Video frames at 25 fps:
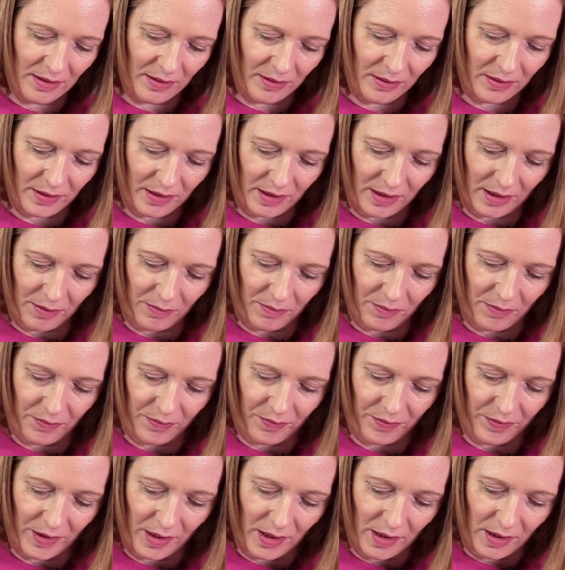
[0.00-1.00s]
Okay,
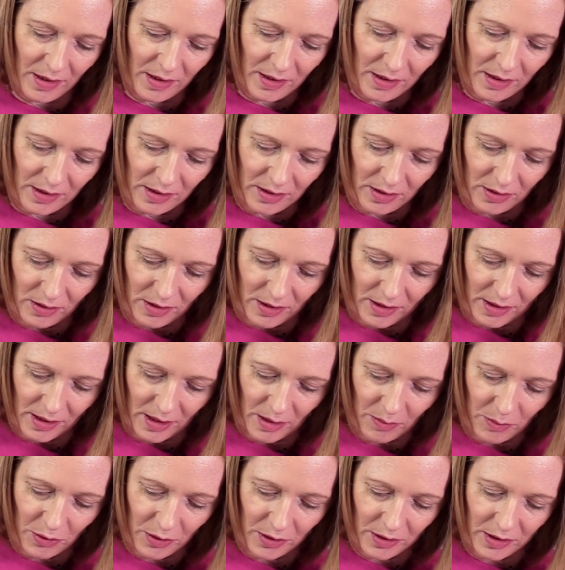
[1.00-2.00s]
so
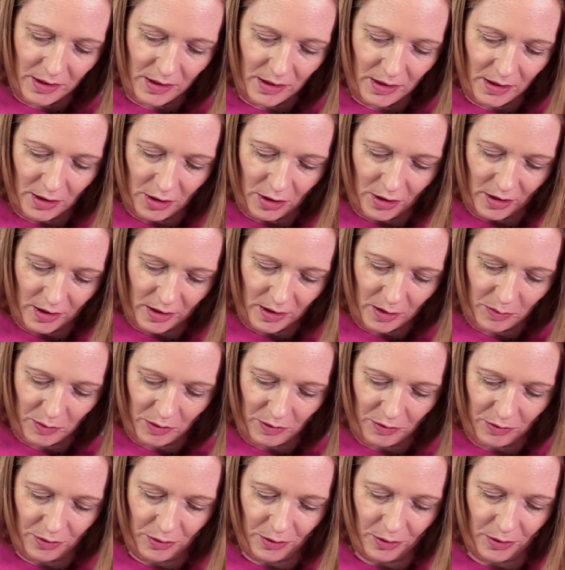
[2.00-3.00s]
same procedure as
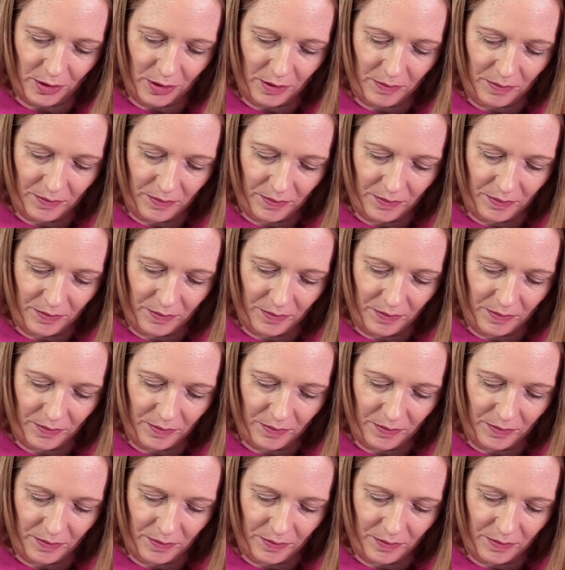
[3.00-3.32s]
before.